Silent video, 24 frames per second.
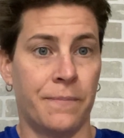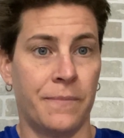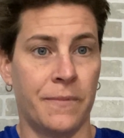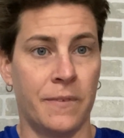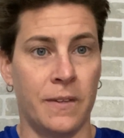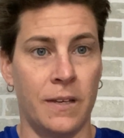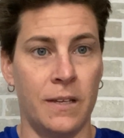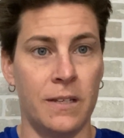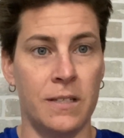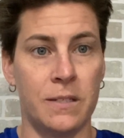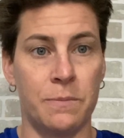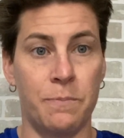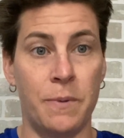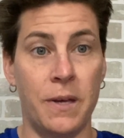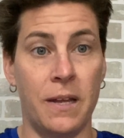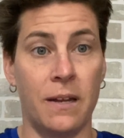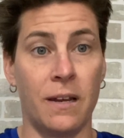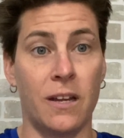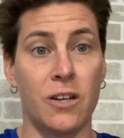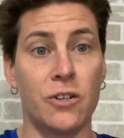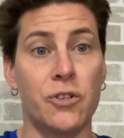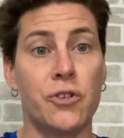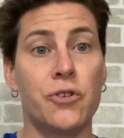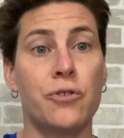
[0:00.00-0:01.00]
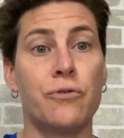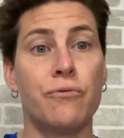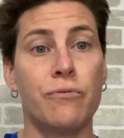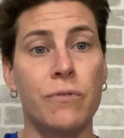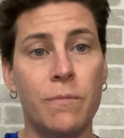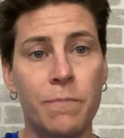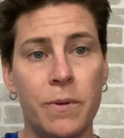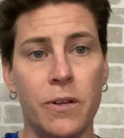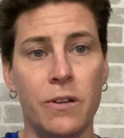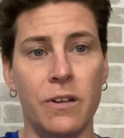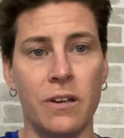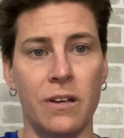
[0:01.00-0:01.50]
He's been
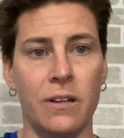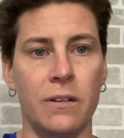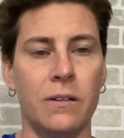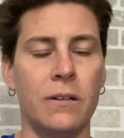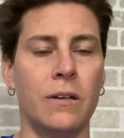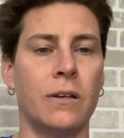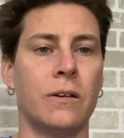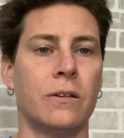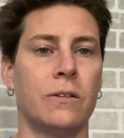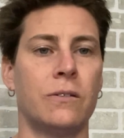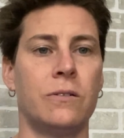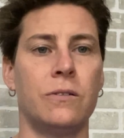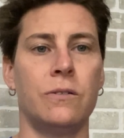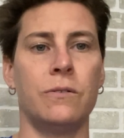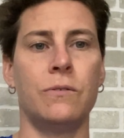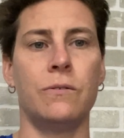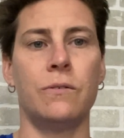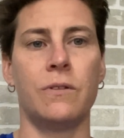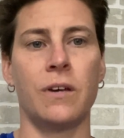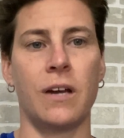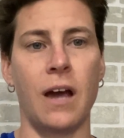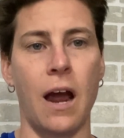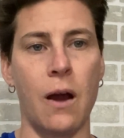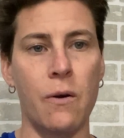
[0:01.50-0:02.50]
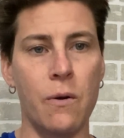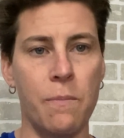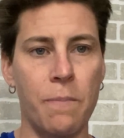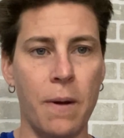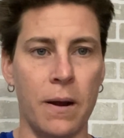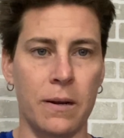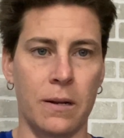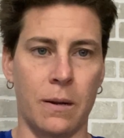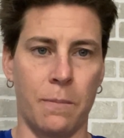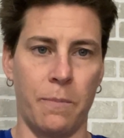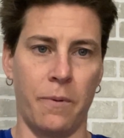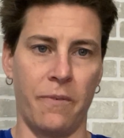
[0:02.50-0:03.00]
contributing to the
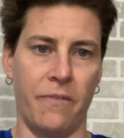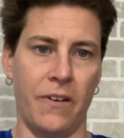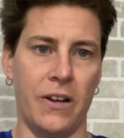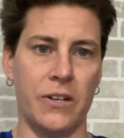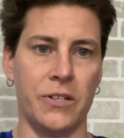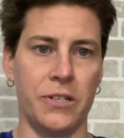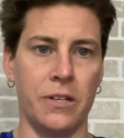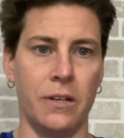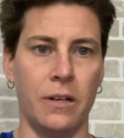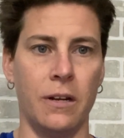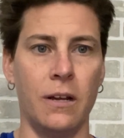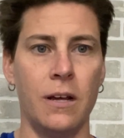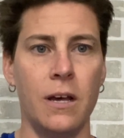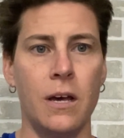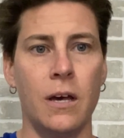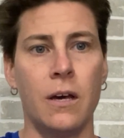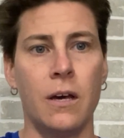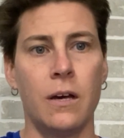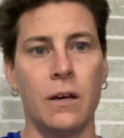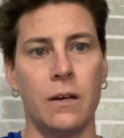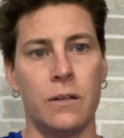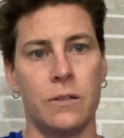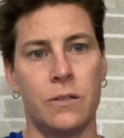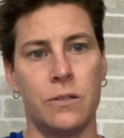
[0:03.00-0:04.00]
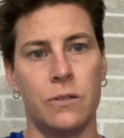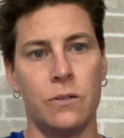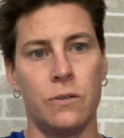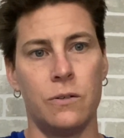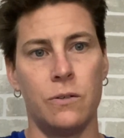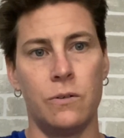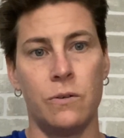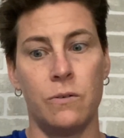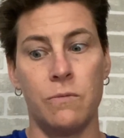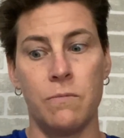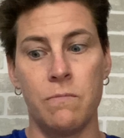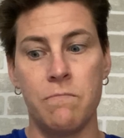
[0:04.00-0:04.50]
chiropractic profession,
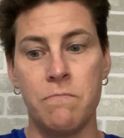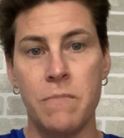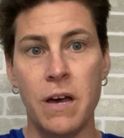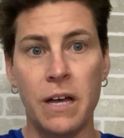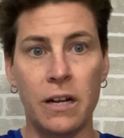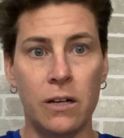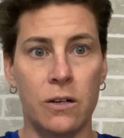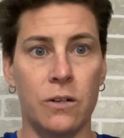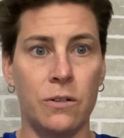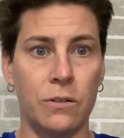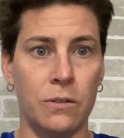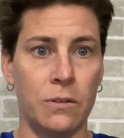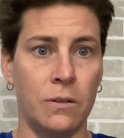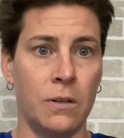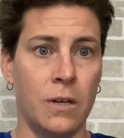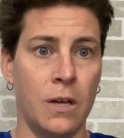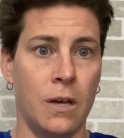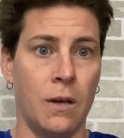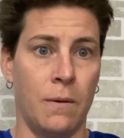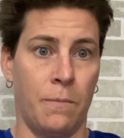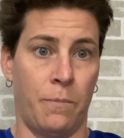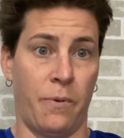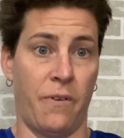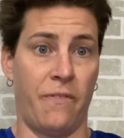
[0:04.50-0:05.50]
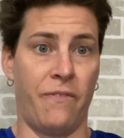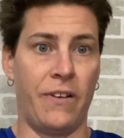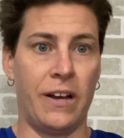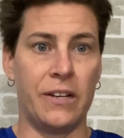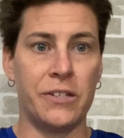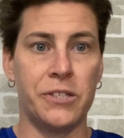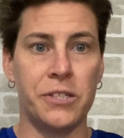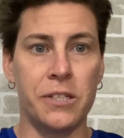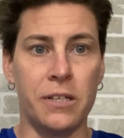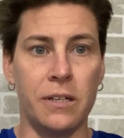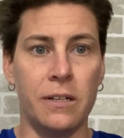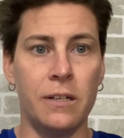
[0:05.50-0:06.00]
to medical
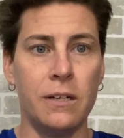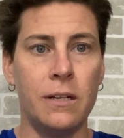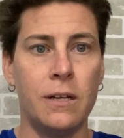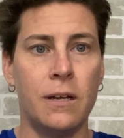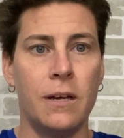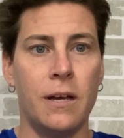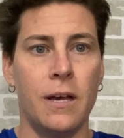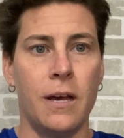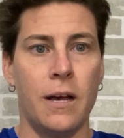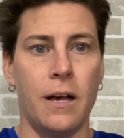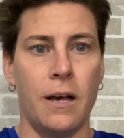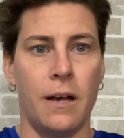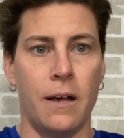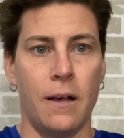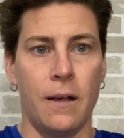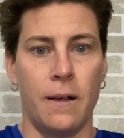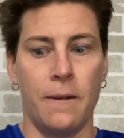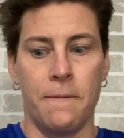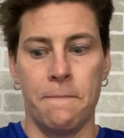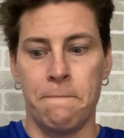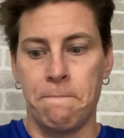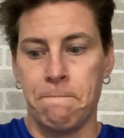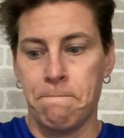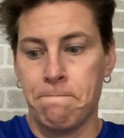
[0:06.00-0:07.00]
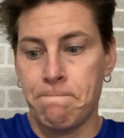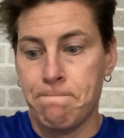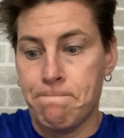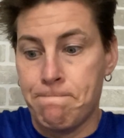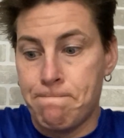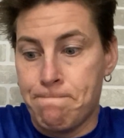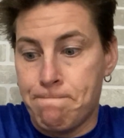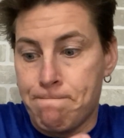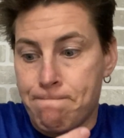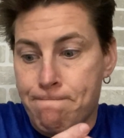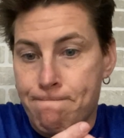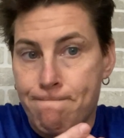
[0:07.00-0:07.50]
profession,
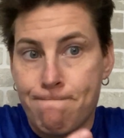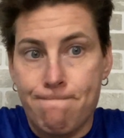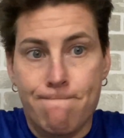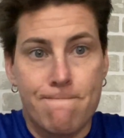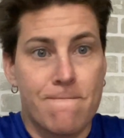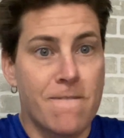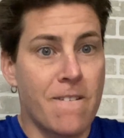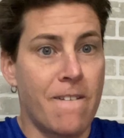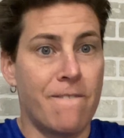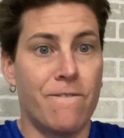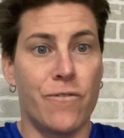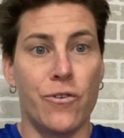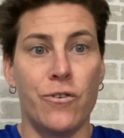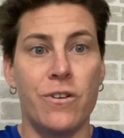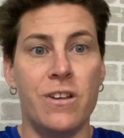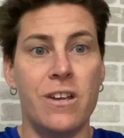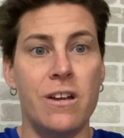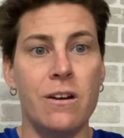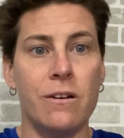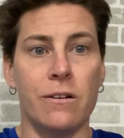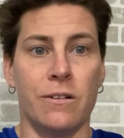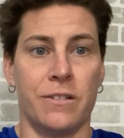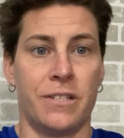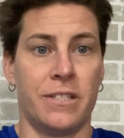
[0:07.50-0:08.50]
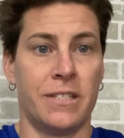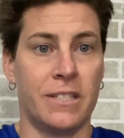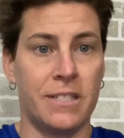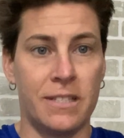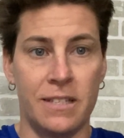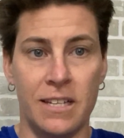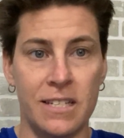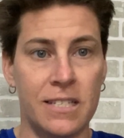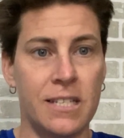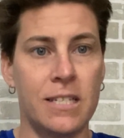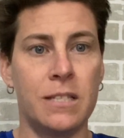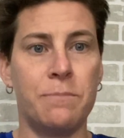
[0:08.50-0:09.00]
for years.
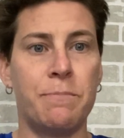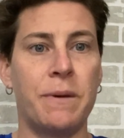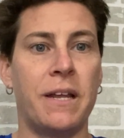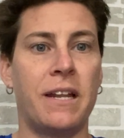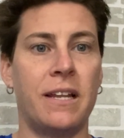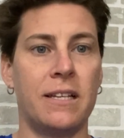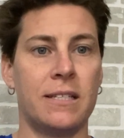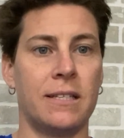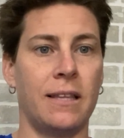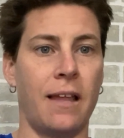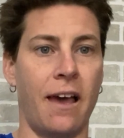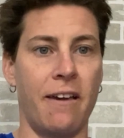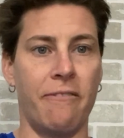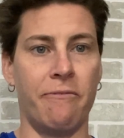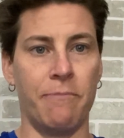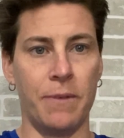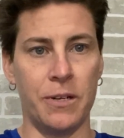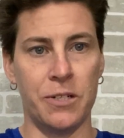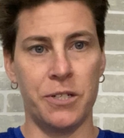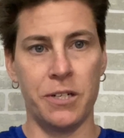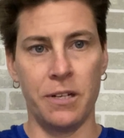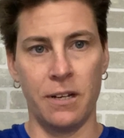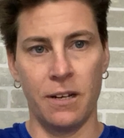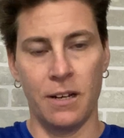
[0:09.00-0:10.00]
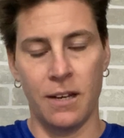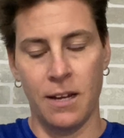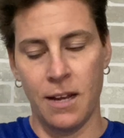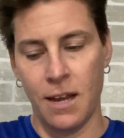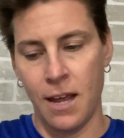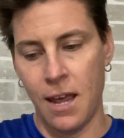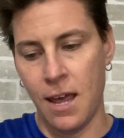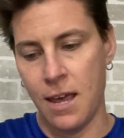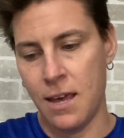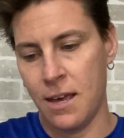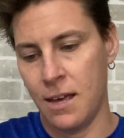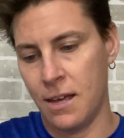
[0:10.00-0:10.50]
This has been his life mission,
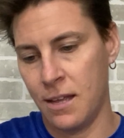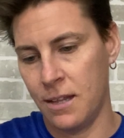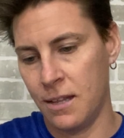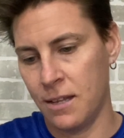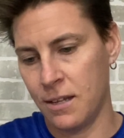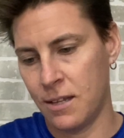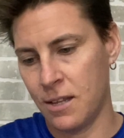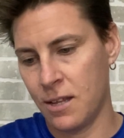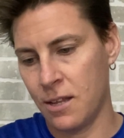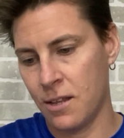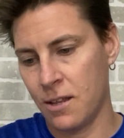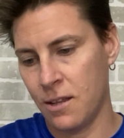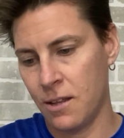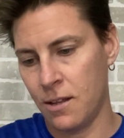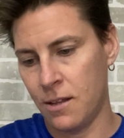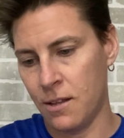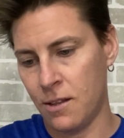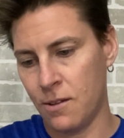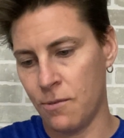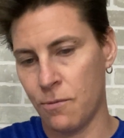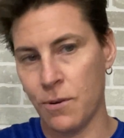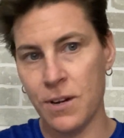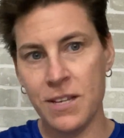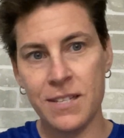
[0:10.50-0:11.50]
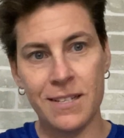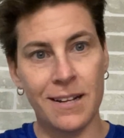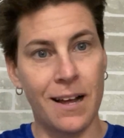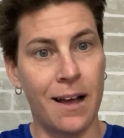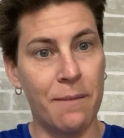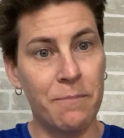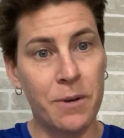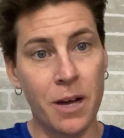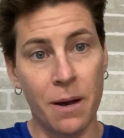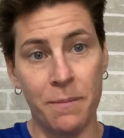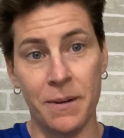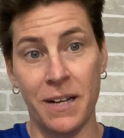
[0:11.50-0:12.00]
and the reason
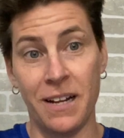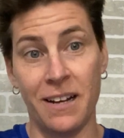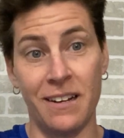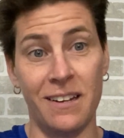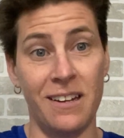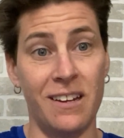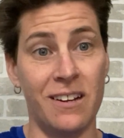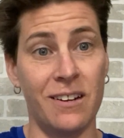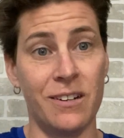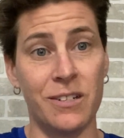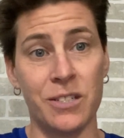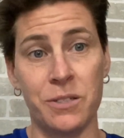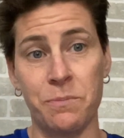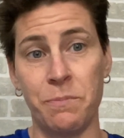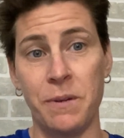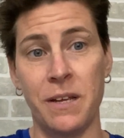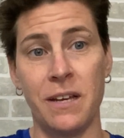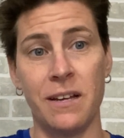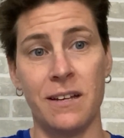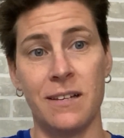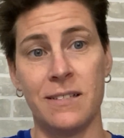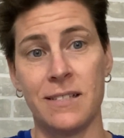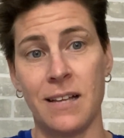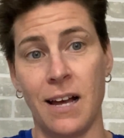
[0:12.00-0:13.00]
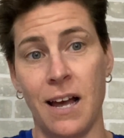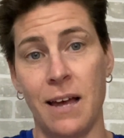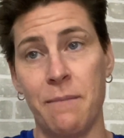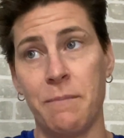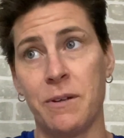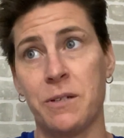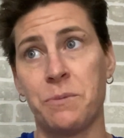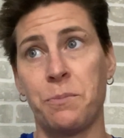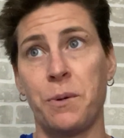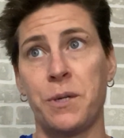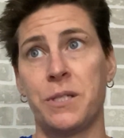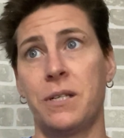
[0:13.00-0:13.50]
I'm coming on here is because I'm
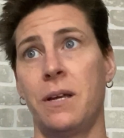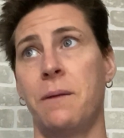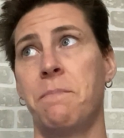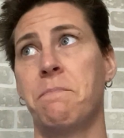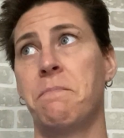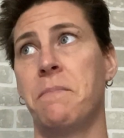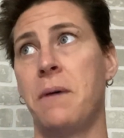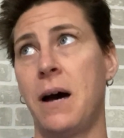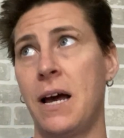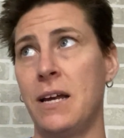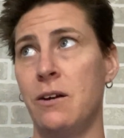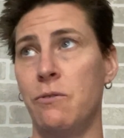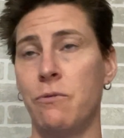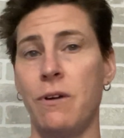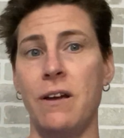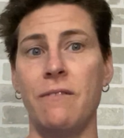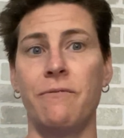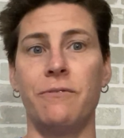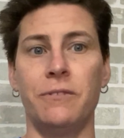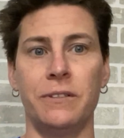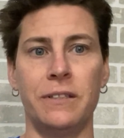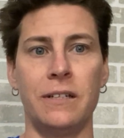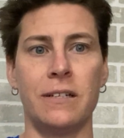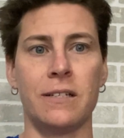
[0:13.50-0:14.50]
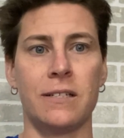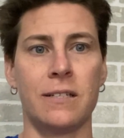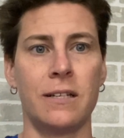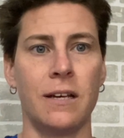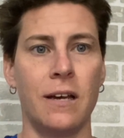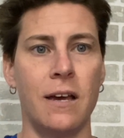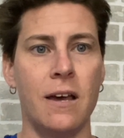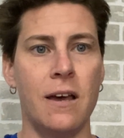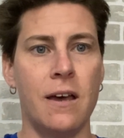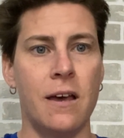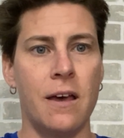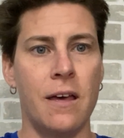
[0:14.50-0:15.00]
expressing my gratefulness
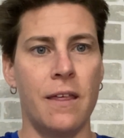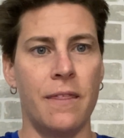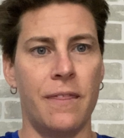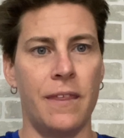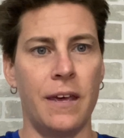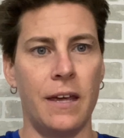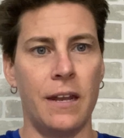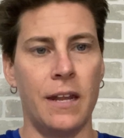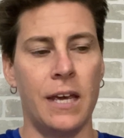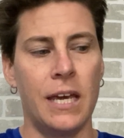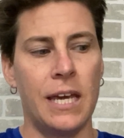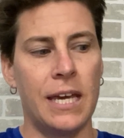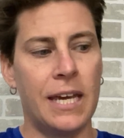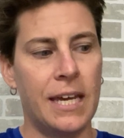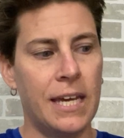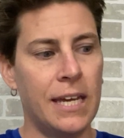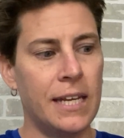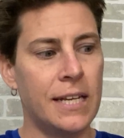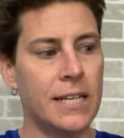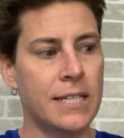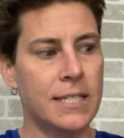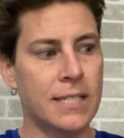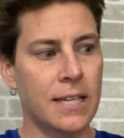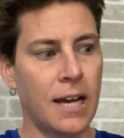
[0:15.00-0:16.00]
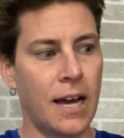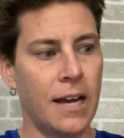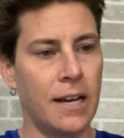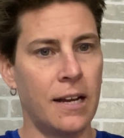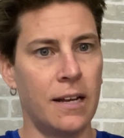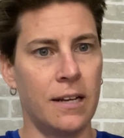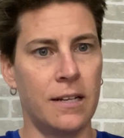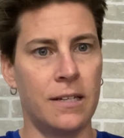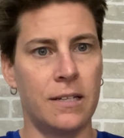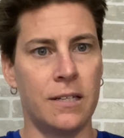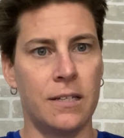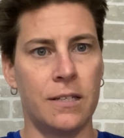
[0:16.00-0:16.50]
that he
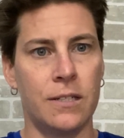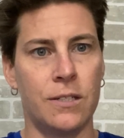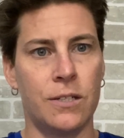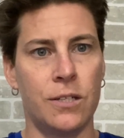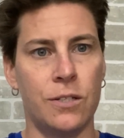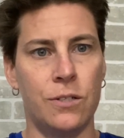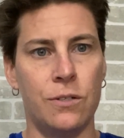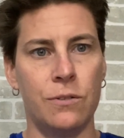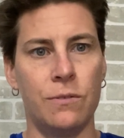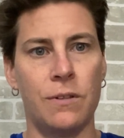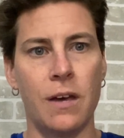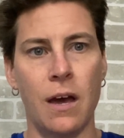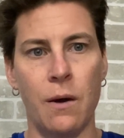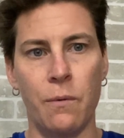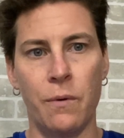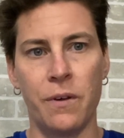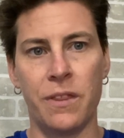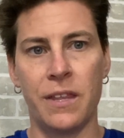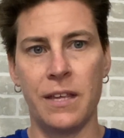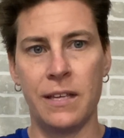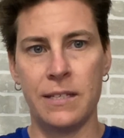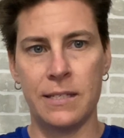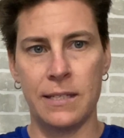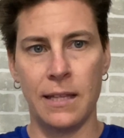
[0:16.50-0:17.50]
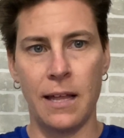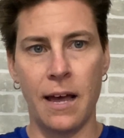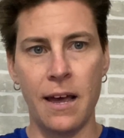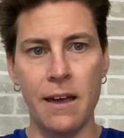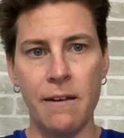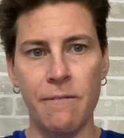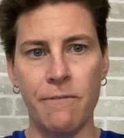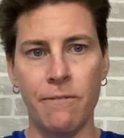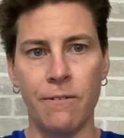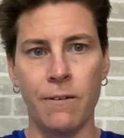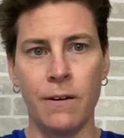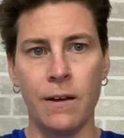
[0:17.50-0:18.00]
decided to do that with his
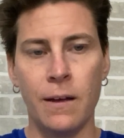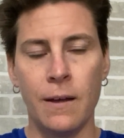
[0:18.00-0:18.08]
life,